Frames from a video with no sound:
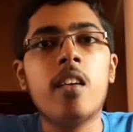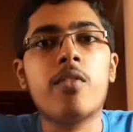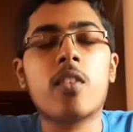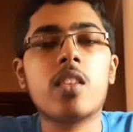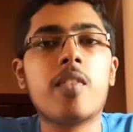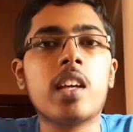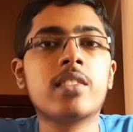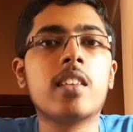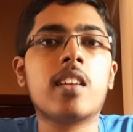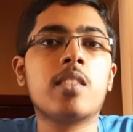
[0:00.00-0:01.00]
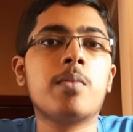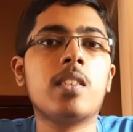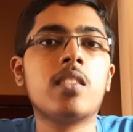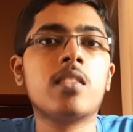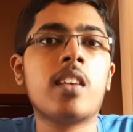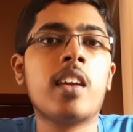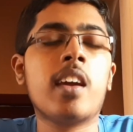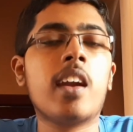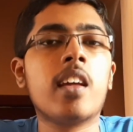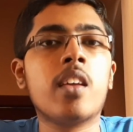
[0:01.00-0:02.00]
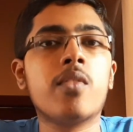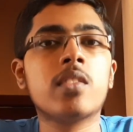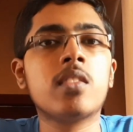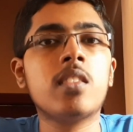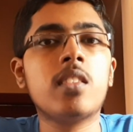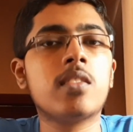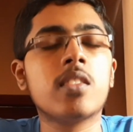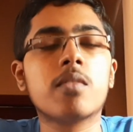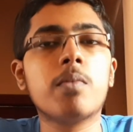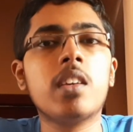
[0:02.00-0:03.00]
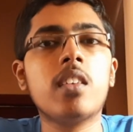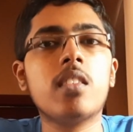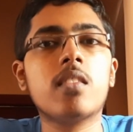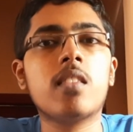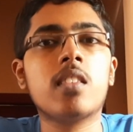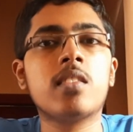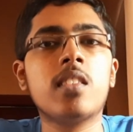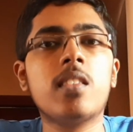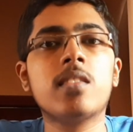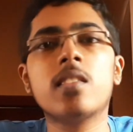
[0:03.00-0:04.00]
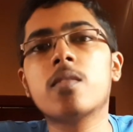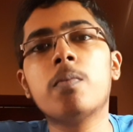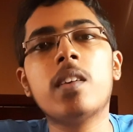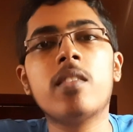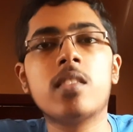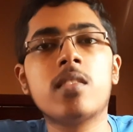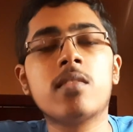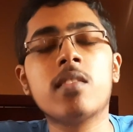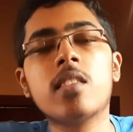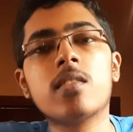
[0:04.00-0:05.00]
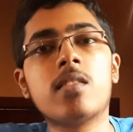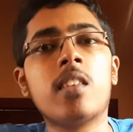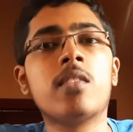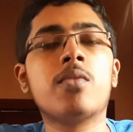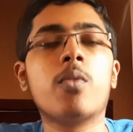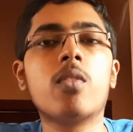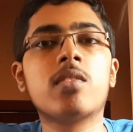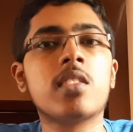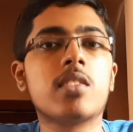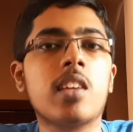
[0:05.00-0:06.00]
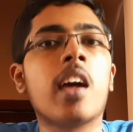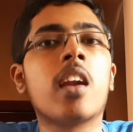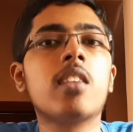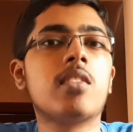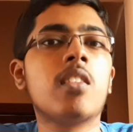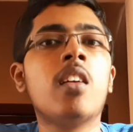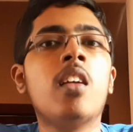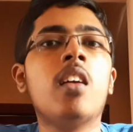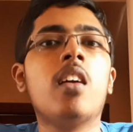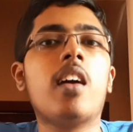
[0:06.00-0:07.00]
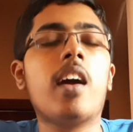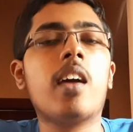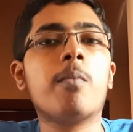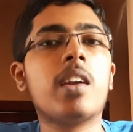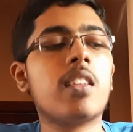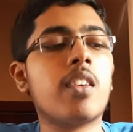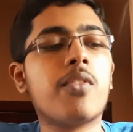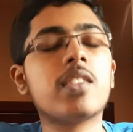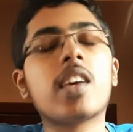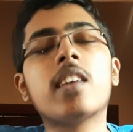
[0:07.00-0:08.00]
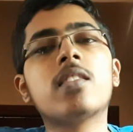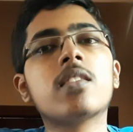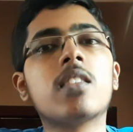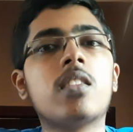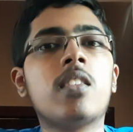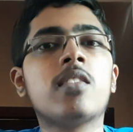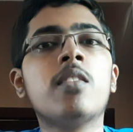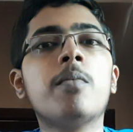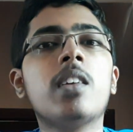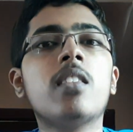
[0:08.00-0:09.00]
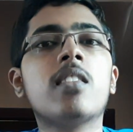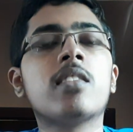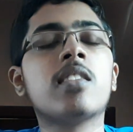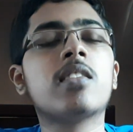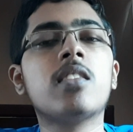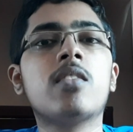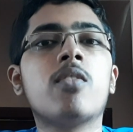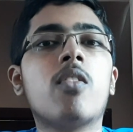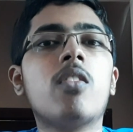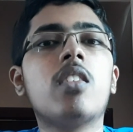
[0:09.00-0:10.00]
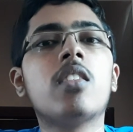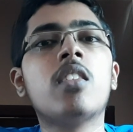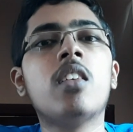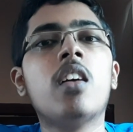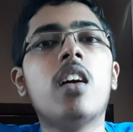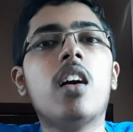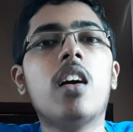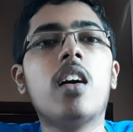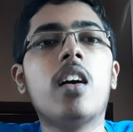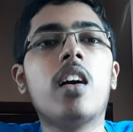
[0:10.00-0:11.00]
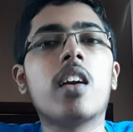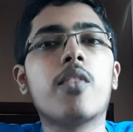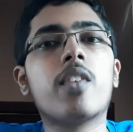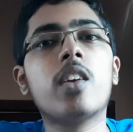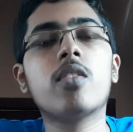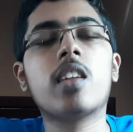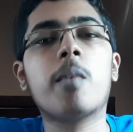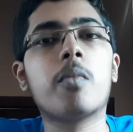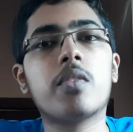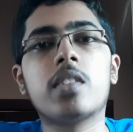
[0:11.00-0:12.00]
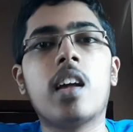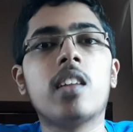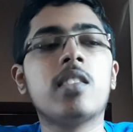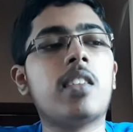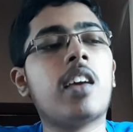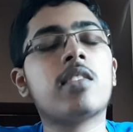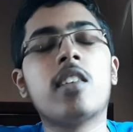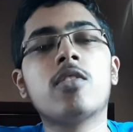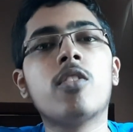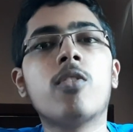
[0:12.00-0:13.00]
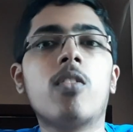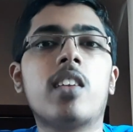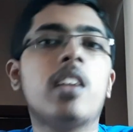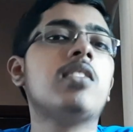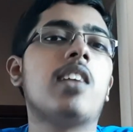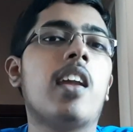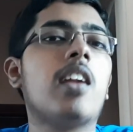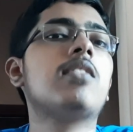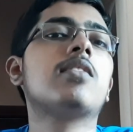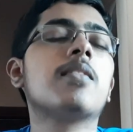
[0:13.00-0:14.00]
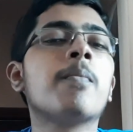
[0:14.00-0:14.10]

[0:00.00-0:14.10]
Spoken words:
for the Flysky transmitters I had an FS-iA10B. The ET6B, which 6 stands for 6 channels, but the FS-i6S doesn't mean the 6 is not referring to the number of channels. It has actually got 10 channels.